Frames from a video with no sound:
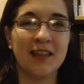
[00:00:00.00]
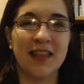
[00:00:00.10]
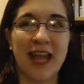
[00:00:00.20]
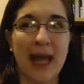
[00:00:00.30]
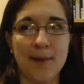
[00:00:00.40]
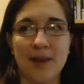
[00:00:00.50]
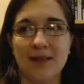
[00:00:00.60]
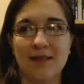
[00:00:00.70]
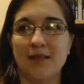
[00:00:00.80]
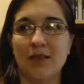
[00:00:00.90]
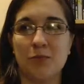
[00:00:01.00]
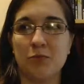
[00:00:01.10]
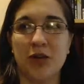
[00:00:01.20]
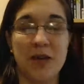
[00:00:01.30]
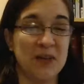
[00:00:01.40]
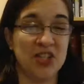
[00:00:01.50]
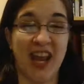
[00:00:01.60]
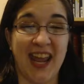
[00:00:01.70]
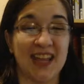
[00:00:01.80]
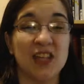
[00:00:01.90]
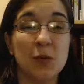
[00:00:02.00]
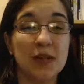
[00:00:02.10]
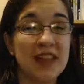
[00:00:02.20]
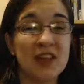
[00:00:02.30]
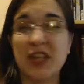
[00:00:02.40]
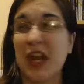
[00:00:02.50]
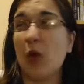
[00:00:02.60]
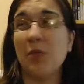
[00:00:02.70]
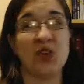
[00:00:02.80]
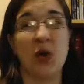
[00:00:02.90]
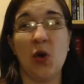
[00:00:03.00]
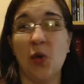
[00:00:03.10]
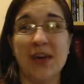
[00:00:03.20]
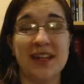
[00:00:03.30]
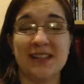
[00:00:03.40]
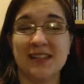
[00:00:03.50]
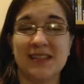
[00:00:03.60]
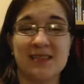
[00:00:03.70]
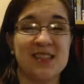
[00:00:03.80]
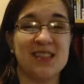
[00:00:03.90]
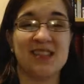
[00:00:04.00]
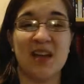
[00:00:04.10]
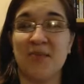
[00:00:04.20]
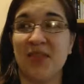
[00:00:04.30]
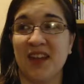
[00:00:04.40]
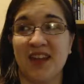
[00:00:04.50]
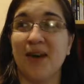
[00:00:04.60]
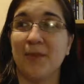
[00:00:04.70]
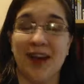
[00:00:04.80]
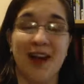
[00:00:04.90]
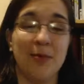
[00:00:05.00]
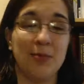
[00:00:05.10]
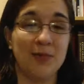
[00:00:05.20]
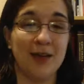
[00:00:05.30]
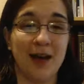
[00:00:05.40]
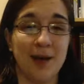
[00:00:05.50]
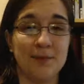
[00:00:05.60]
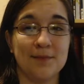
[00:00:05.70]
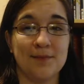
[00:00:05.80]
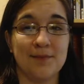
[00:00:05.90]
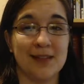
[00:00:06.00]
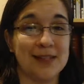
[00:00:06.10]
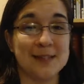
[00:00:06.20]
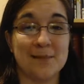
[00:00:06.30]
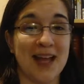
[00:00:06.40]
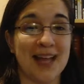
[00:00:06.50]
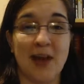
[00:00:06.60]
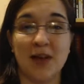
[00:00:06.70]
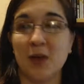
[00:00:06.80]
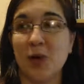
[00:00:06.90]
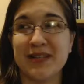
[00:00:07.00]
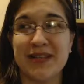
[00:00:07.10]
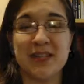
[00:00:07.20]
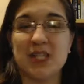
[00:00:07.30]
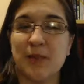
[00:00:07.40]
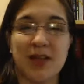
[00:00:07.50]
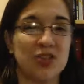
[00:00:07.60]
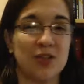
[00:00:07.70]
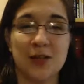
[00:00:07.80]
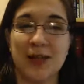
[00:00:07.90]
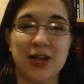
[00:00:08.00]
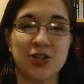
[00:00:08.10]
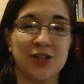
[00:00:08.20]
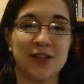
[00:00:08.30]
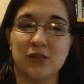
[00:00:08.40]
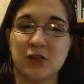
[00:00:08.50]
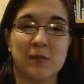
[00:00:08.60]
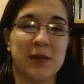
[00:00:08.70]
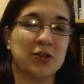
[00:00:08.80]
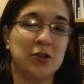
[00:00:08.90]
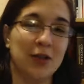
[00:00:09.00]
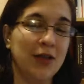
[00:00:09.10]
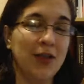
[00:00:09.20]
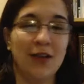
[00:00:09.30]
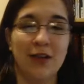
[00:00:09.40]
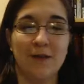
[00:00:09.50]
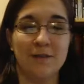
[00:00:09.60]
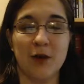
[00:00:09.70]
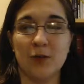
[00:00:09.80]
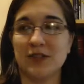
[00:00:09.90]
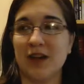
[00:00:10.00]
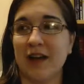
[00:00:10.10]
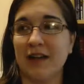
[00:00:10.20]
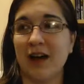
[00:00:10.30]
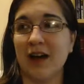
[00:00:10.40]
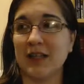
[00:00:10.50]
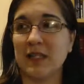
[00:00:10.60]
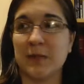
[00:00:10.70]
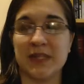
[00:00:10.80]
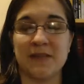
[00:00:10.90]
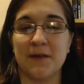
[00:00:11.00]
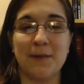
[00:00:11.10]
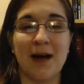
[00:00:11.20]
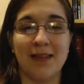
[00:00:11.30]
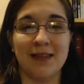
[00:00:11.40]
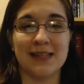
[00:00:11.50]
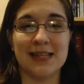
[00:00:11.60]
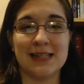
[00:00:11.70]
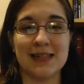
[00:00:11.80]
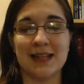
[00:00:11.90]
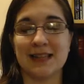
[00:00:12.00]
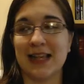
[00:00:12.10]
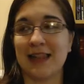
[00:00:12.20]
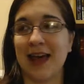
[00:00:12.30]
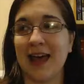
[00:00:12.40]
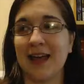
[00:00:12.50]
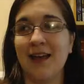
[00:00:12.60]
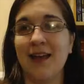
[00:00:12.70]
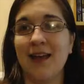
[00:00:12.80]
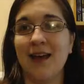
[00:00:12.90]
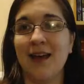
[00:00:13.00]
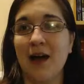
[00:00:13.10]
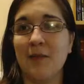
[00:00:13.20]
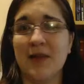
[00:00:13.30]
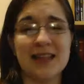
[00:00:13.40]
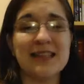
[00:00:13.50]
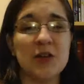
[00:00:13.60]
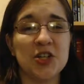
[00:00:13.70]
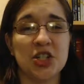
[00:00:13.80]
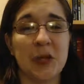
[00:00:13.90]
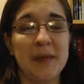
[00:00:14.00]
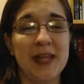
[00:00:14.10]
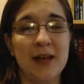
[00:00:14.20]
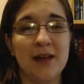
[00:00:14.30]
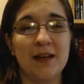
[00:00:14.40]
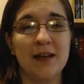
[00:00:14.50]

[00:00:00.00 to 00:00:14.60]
They happen pretty much annually. There's like almost always something coming up, at least in my county. We're always having special elections or special votes on specific policies and things like that. And that's how it should be,